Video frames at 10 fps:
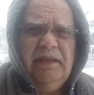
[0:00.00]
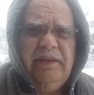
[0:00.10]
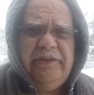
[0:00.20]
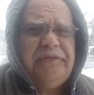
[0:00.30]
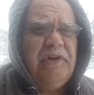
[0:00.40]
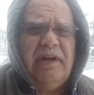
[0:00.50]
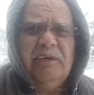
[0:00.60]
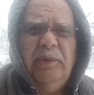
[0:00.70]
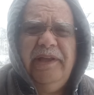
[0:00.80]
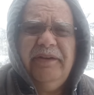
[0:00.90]
This
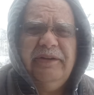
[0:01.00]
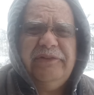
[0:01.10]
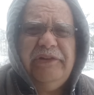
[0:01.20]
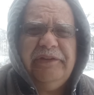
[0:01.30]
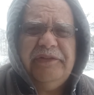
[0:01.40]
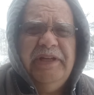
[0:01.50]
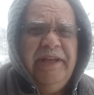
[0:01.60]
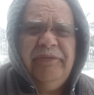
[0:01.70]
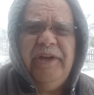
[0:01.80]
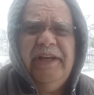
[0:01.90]
darn weather is just
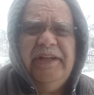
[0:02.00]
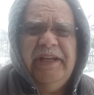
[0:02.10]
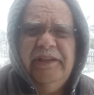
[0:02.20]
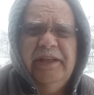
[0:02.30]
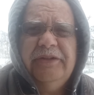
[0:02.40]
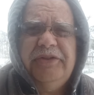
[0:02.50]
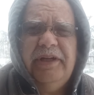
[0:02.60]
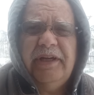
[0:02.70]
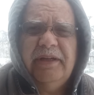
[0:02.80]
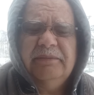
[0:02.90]
never ending this
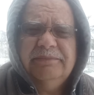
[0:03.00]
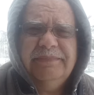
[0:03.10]
year.